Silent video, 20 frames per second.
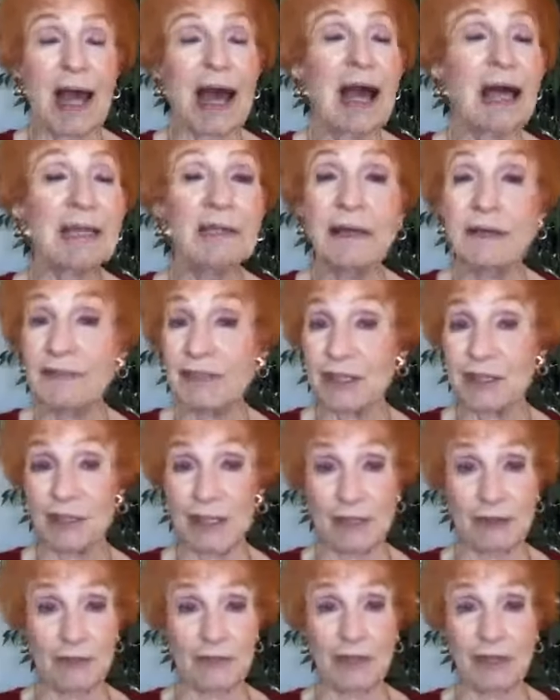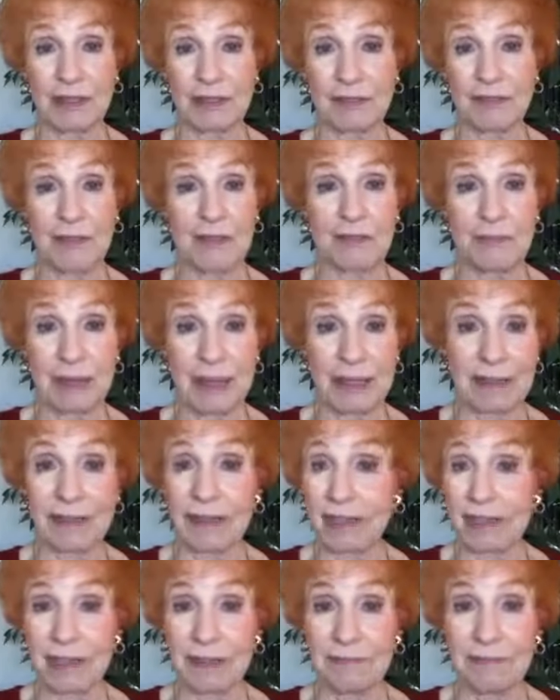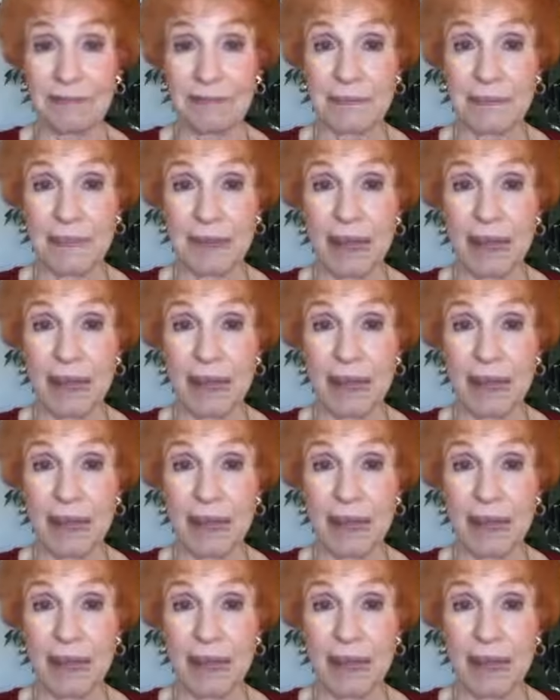I love to share things with my team.